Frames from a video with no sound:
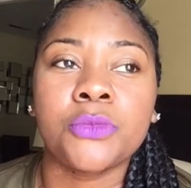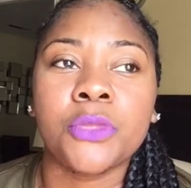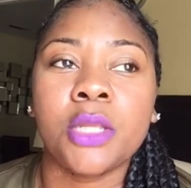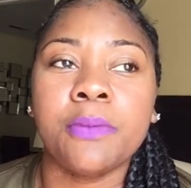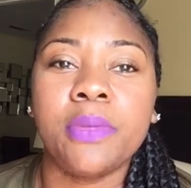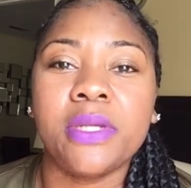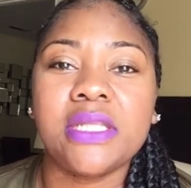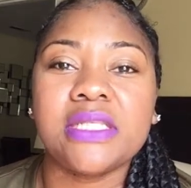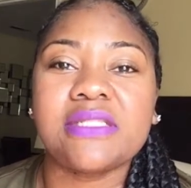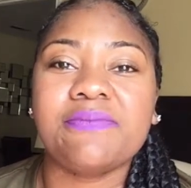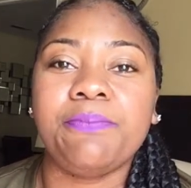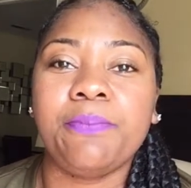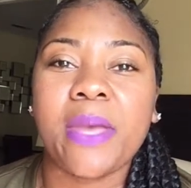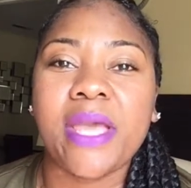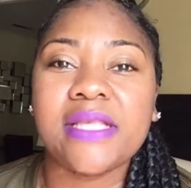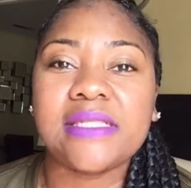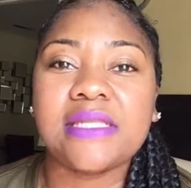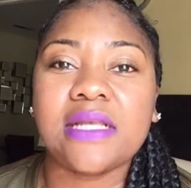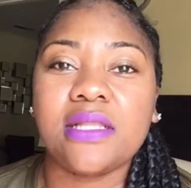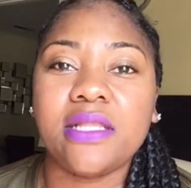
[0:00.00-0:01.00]
But it's
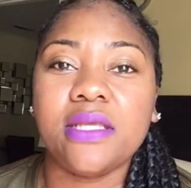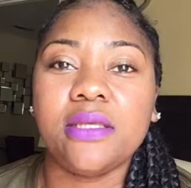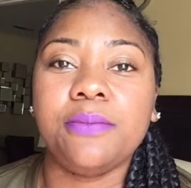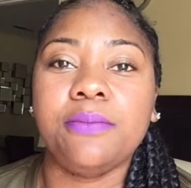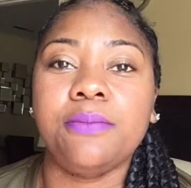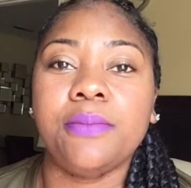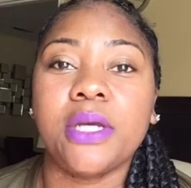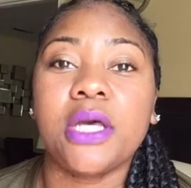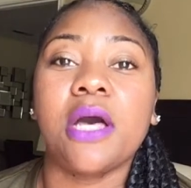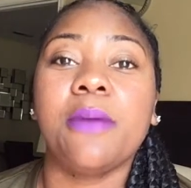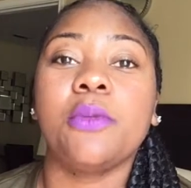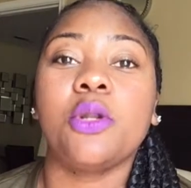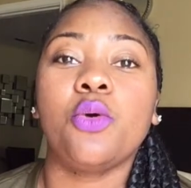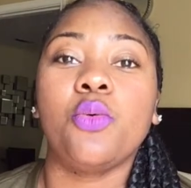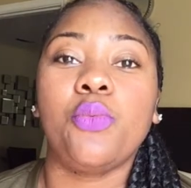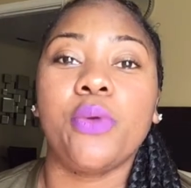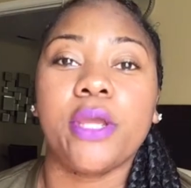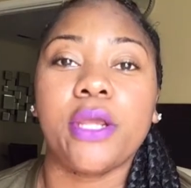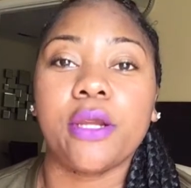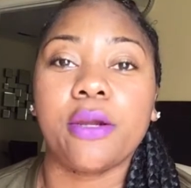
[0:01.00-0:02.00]
basically becoming
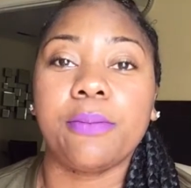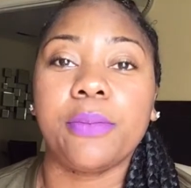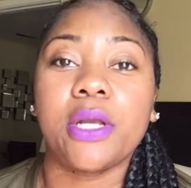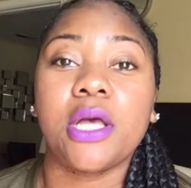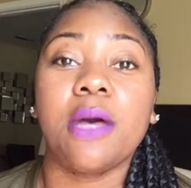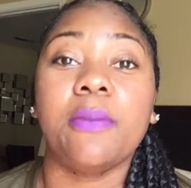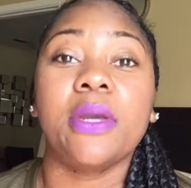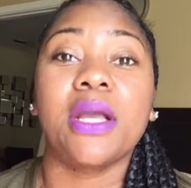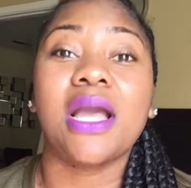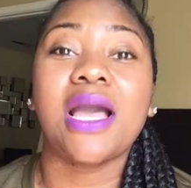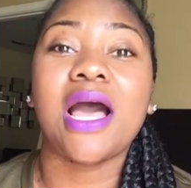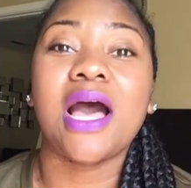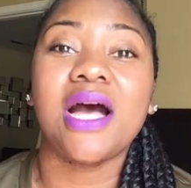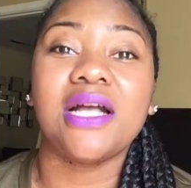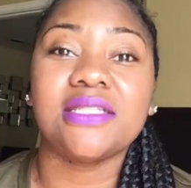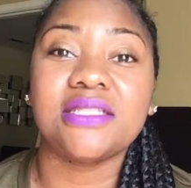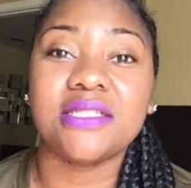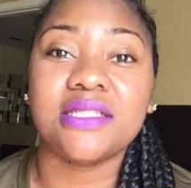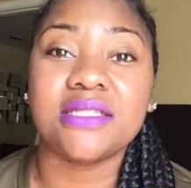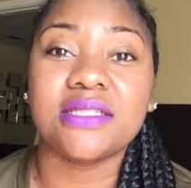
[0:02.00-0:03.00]
aware, becoming
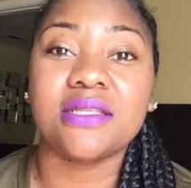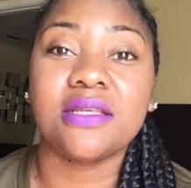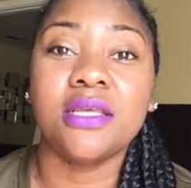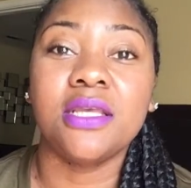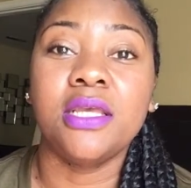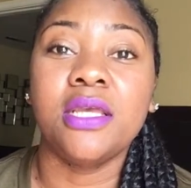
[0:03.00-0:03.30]
conscious